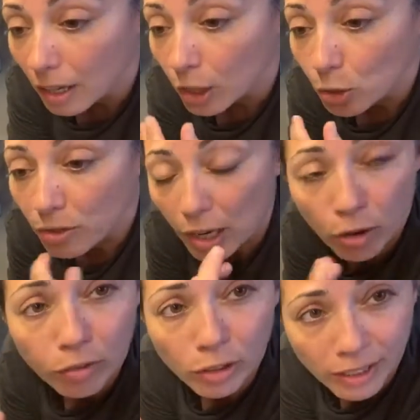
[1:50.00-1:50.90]
You take
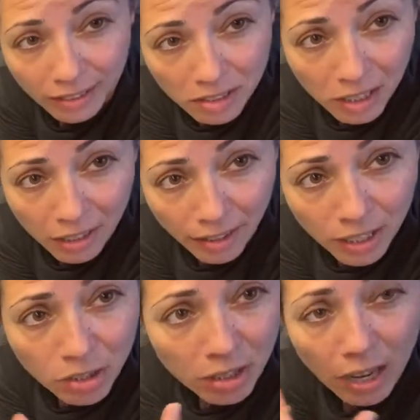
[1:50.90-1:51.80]
off all the
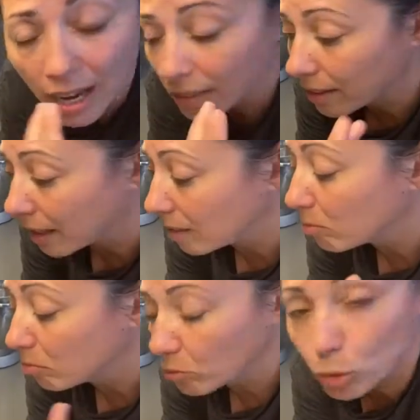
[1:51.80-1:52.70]
discoloration and then
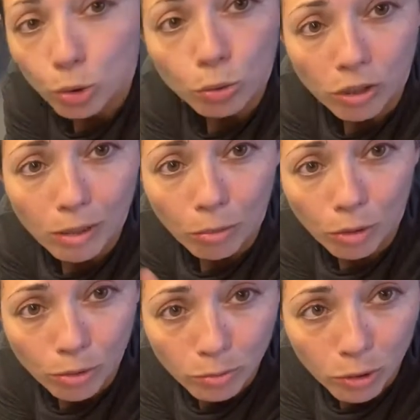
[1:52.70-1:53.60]
do what I'm
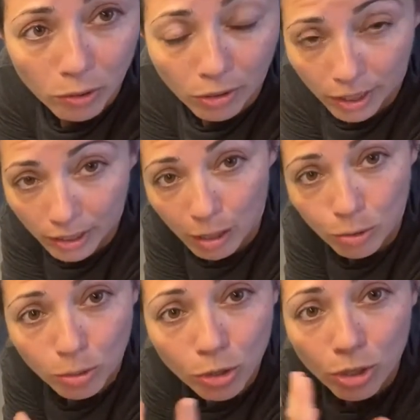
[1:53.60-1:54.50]
going to be doing right now.
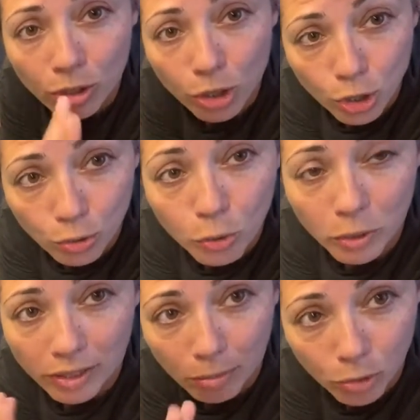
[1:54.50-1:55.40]
So I'm just going to show you
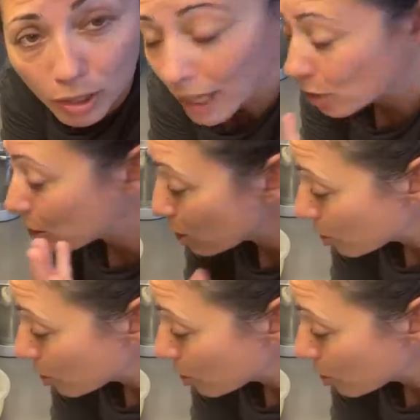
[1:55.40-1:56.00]
what I'm doing. I just